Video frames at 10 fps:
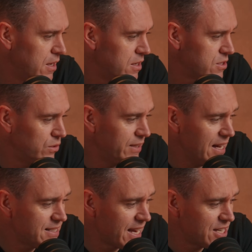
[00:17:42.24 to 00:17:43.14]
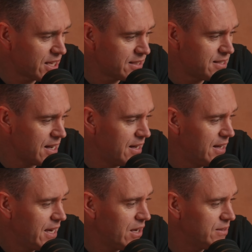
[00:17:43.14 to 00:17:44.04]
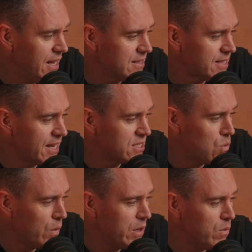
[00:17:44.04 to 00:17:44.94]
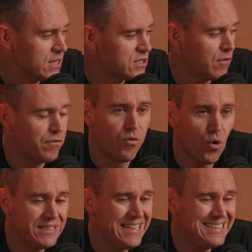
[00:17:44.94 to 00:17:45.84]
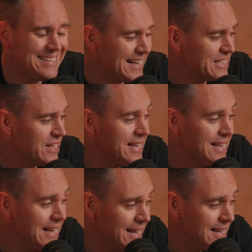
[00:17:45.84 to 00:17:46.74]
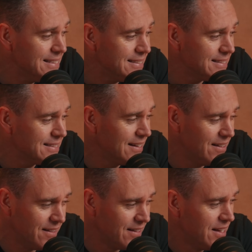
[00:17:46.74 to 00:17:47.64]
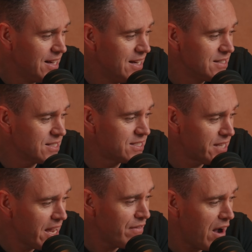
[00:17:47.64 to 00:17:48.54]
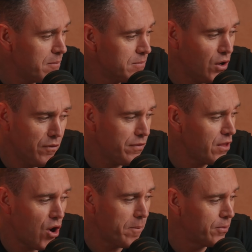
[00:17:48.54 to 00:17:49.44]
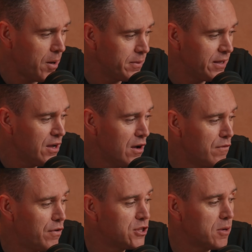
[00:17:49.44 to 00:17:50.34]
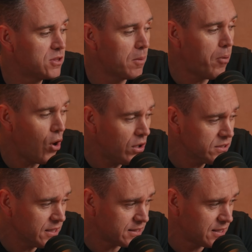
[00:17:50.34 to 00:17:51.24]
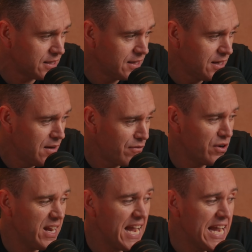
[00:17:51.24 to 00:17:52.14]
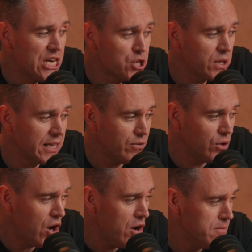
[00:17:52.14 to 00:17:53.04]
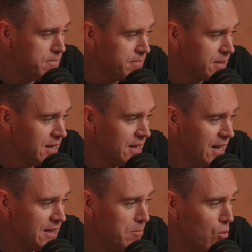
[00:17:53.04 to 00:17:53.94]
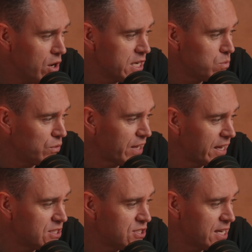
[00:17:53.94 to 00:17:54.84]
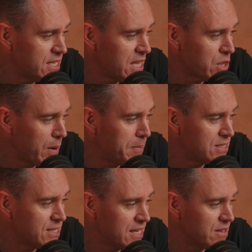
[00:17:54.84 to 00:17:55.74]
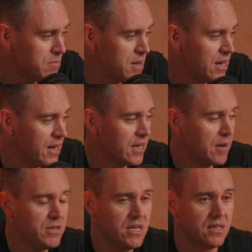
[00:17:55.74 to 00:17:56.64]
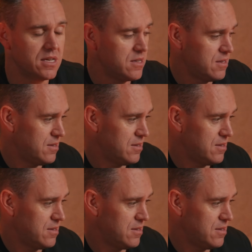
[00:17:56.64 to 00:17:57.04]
So it'll now check this out. It'll now take 21 to 46 years to save up, not for the whole property, for the deposit, for an entry-level home. And the mortgage will take 63% of the median income yearly.